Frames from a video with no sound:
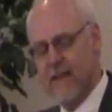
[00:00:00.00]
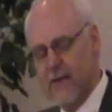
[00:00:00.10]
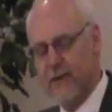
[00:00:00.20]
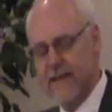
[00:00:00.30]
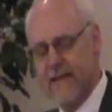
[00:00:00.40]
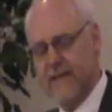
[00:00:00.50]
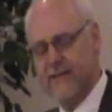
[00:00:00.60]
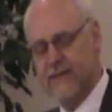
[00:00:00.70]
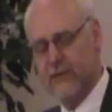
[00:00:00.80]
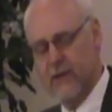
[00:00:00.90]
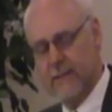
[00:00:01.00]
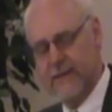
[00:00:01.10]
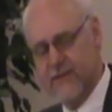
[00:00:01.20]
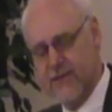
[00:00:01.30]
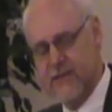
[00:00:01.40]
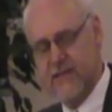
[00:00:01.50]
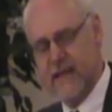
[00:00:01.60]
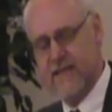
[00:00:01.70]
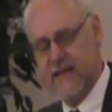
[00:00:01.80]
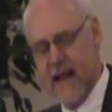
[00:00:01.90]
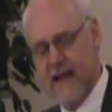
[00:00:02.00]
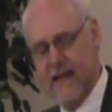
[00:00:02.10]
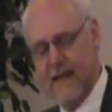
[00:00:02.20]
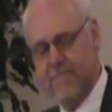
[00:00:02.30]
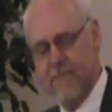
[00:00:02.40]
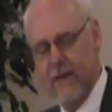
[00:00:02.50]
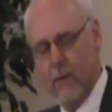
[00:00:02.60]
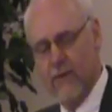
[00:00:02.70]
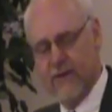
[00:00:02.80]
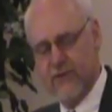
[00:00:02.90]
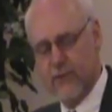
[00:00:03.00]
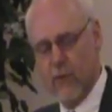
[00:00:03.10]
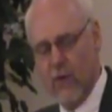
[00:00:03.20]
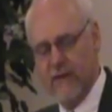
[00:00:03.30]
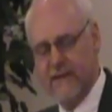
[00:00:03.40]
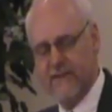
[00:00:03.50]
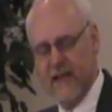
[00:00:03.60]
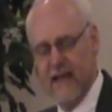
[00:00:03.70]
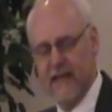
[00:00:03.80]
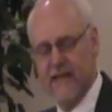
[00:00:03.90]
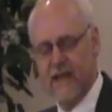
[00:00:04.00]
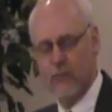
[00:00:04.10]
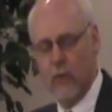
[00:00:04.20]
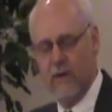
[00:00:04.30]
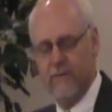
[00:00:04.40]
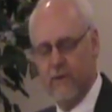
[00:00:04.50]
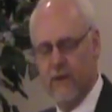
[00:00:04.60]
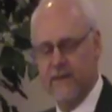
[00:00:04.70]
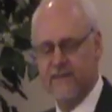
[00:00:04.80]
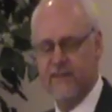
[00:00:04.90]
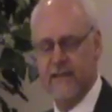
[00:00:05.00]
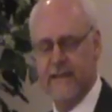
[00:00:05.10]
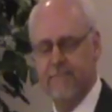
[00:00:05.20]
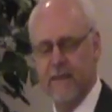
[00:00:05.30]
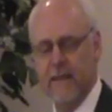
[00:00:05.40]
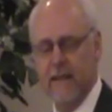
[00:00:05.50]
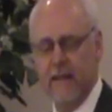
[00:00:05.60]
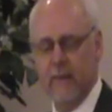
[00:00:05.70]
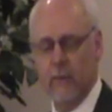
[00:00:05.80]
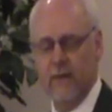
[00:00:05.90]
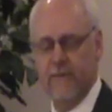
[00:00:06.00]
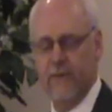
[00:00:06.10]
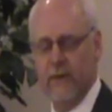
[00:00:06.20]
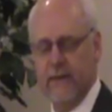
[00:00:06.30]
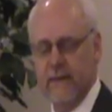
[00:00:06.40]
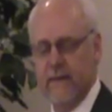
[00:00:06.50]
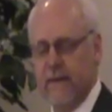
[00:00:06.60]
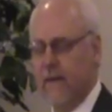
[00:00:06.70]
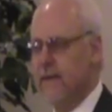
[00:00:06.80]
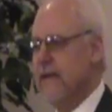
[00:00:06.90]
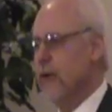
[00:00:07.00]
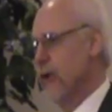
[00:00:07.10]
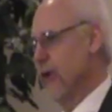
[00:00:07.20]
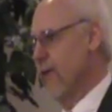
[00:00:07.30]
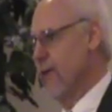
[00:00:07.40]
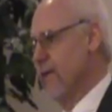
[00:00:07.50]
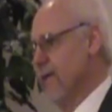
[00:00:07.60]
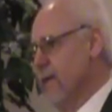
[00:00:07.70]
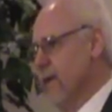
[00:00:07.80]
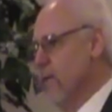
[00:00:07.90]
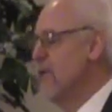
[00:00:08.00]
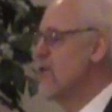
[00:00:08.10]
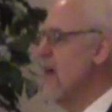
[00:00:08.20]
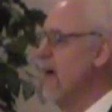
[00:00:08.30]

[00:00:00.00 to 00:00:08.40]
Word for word: And there he is. He's going to be standing with a scroll in his hand, and he has one foot on the sea and one foot on the earth which